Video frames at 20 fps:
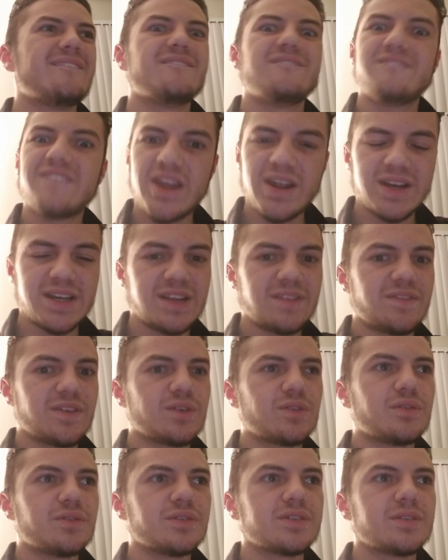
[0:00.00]
Very
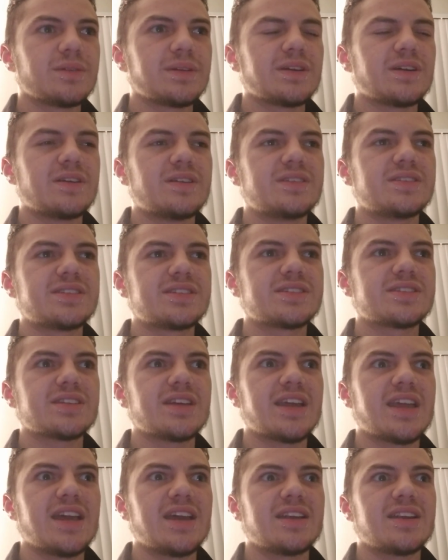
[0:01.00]
difficult because,
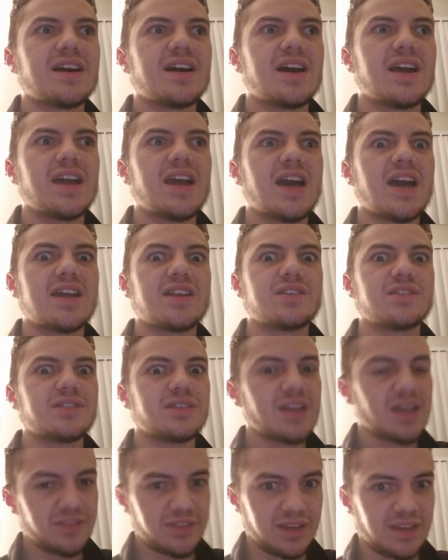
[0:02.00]
again, I had
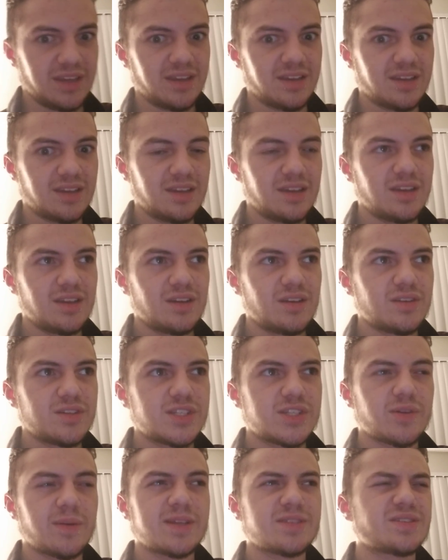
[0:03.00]
nothing.
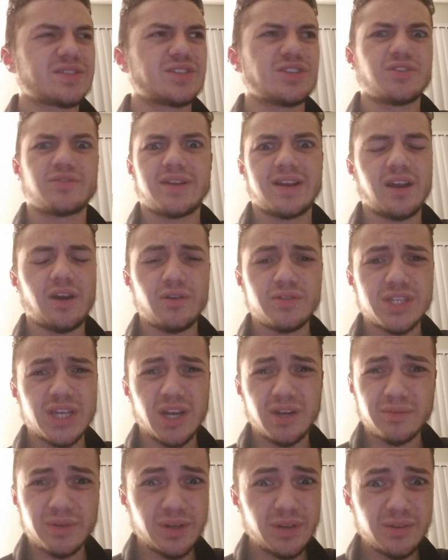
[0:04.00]
So what was I supposed to do? Rent a
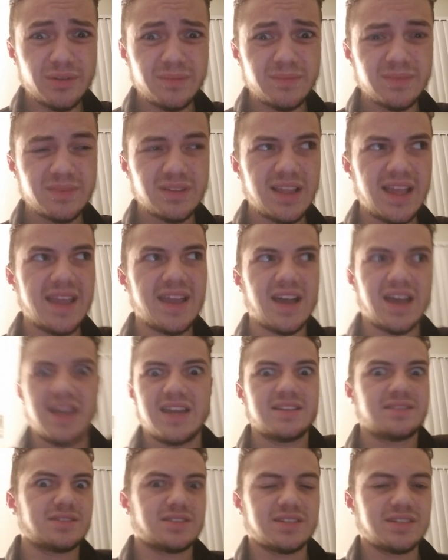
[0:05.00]
hotel room? Like,
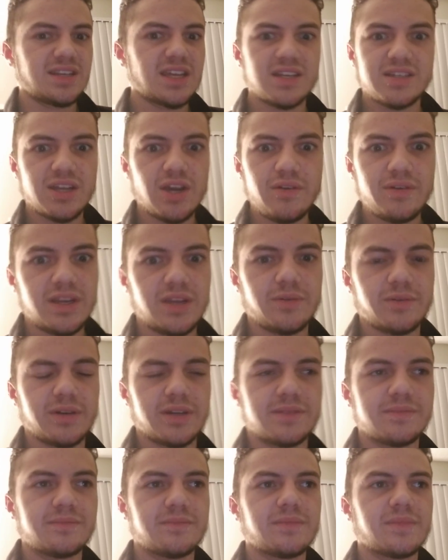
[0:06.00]
I didn't know
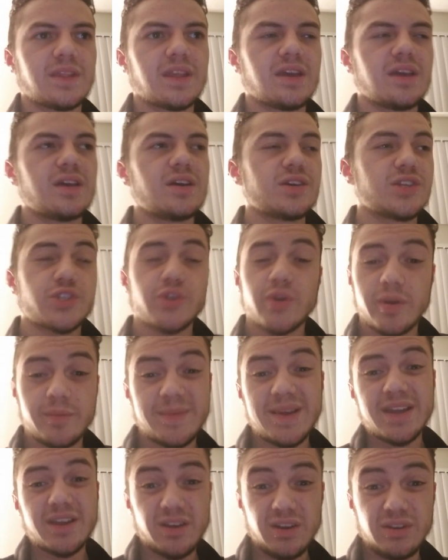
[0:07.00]
anyone. So I went
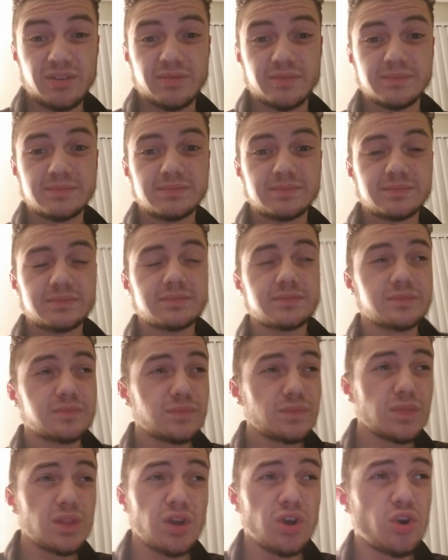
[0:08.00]
back home,
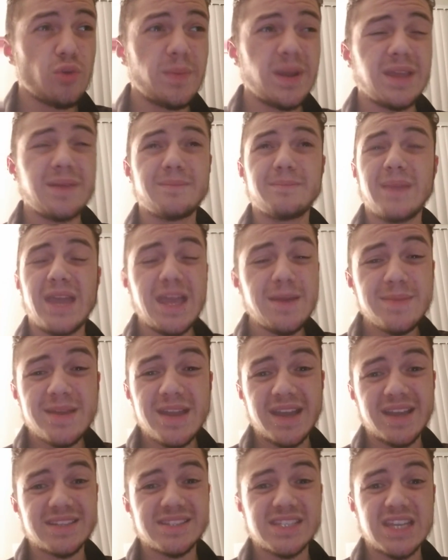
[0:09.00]
hoping maybe
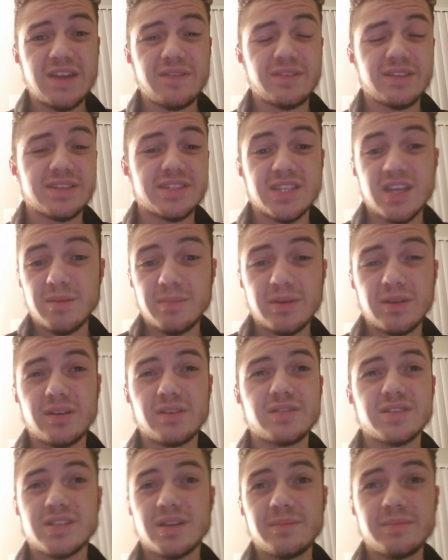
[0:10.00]
I could stay for the summer
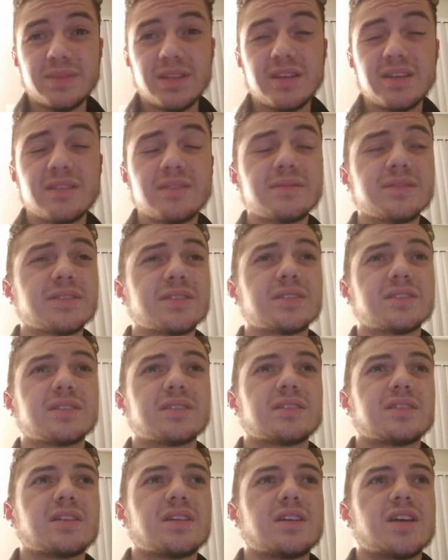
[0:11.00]
or something.
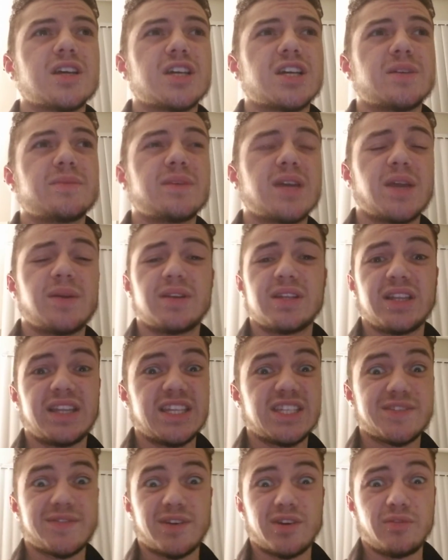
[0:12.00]
Maybe at
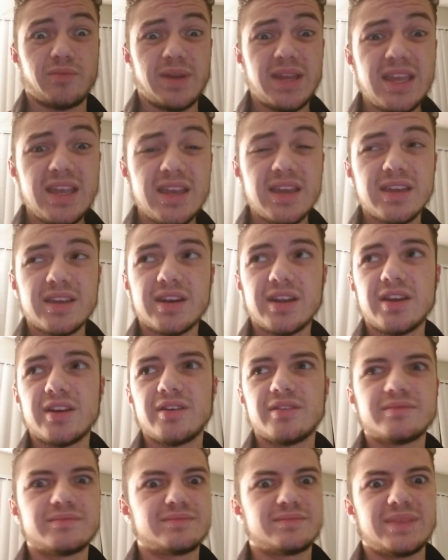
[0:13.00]
least for a week,
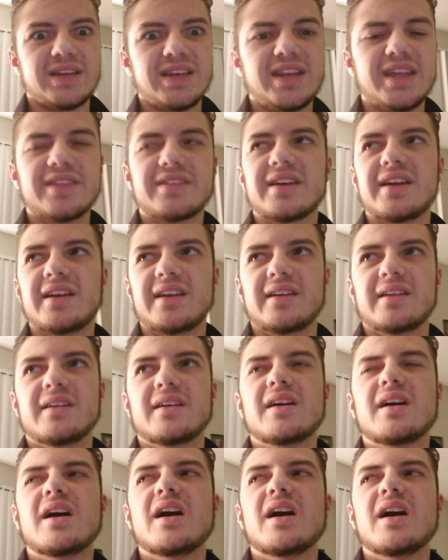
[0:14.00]
anything.